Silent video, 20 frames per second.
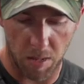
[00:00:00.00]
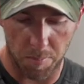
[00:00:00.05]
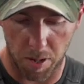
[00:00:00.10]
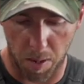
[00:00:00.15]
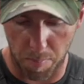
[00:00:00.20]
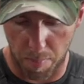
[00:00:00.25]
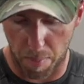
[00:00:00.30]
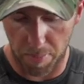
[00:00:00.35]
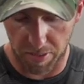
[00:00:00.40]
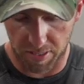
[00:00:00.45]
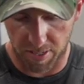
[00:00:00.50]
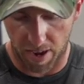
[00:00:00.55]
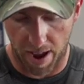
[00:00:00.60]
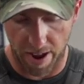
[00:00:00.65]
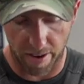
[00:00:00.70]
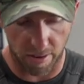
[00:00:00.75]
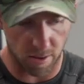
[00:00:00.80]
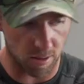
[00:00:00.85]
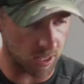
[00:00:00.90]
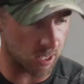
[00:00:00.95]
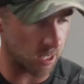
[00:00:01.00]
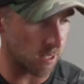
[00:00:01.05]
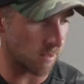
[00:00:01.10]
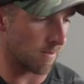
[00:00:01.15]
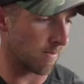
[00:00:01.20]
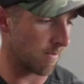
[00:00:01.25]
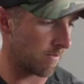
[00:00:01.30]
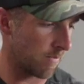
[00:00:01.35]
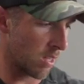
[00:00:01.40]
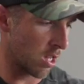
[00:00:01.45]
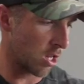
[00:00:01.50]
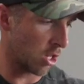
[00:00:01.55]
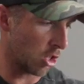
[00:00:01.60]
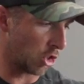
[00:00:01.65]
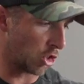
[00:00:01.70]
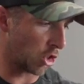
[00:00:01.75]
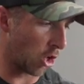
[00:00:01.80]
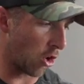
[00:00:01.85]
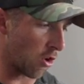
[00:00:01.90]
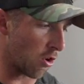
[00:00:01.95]
pump up the tires,
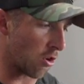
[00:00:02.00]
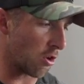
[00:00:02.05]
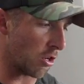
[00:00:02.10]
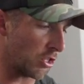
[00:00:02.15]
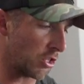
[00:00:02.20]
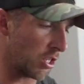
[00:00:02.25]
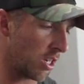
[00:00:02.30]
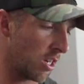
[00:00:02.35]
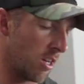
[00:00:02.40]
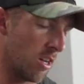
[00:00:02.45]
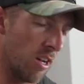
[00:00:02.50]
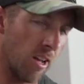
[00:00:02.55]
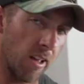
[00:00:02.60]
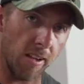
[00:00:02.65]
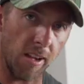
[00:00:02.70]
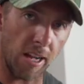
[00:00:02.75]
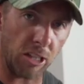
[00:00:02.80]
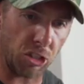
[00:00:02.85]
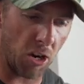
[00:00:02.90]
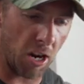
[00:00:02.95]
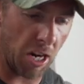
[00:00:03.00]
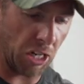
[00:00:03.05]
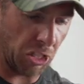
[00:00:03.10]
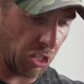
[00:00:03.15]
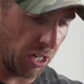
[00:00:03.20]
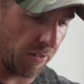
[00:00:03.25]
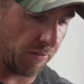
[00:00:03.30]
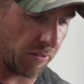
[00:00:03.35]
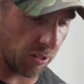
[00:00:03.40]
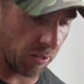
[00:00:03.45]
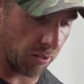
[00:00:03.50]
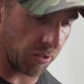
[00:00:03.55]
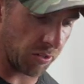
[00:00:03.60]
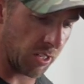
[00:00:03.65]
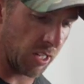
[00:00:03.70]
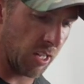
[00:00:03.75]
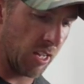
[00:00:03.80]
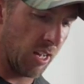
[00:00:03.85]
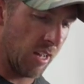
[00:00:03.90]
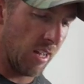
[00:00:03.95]
charge electronic
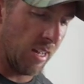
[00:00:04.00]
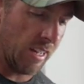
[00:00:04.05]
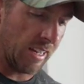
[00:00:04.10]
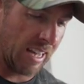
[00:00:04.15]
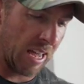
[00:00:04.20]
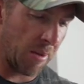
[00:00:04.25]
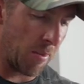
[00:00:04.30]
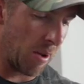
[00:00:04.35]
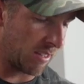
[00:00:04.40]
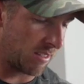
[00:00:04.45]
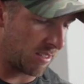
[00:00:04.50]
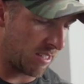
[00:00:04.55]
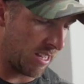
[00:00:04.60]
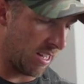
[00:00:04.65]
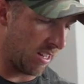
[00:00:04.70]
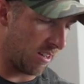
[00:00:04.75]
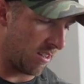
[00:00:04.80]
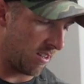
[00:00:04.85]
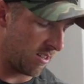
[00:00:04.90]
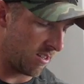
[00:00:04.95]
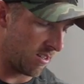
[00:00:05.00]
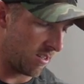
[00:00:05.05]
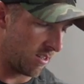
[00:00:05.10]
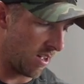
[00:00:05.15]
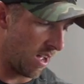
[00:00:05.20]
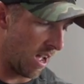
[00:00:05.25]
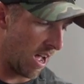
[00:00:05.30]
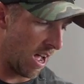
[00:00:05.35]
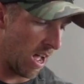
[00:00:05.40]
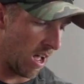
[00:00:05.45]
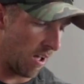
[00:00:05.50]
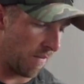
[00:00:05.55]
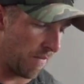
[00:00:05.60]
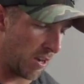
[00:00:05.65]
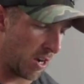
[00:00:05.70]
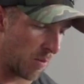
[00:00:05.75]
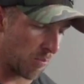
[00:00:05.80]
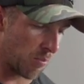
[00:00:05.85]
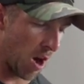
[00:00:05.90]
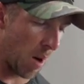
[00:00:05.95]
shifters, get my seat
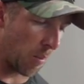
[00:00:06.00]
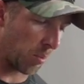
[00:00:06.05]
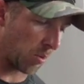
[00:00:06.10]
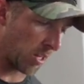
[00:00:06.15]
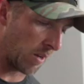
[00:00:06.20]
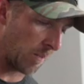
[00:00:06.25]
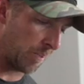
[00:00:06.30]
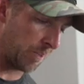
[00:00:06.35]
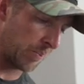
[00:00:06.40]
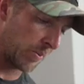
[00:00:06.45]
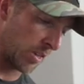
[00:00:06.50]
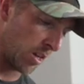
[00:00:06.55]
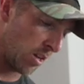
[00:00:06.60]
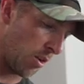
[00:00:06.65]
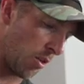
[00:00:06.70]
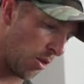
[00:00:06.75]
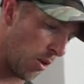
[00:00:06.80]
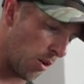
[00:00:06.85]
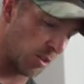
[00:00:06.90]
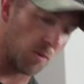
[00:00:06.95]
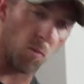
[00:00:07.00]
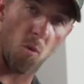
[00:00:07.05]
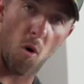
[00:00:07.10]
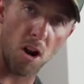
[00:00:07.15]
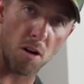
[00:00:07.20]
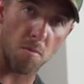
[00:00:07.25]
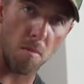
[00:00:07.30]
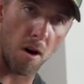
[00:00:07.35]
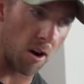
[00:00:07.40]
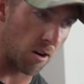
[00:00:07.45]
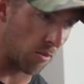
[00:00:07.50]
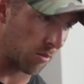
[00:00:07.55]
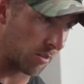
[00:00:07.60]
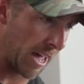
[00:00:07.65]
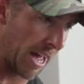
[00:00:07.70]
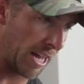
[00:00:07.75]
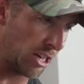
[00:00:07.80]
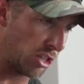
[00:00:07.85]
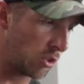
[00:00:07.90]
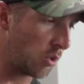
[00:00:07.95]
fitted properly, throw some water bottle
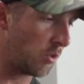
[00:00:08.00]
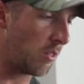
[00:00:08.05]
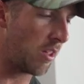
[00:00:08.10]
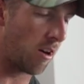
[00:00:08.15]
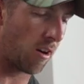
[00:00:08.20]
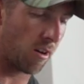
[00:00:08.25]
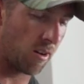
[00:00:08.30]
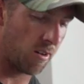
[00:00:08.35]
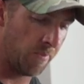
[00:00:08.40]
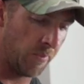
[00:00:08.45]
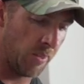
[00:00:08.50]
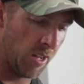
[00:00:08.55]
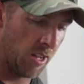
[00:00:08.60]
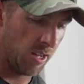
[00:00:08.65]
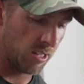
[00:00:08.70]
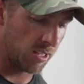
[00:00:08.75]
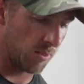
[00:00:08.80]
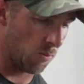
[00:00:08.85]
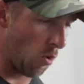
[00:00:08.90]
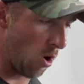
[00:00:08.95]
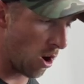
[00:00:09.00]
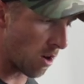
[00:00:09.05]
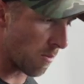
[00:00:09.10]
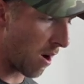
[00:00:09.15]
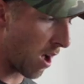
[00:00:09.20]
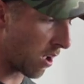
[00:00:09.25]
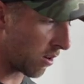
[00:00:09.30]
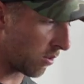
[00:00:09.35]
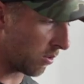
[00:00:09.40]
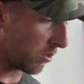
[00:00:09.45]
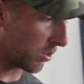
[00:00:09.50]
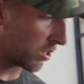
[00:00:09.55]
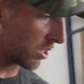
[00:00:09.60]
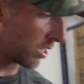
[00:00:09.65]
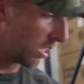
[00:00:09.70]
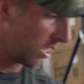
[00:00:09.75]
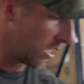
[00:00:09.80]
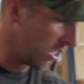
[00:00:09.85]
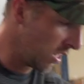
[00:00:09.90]
cages on there, some water bottles,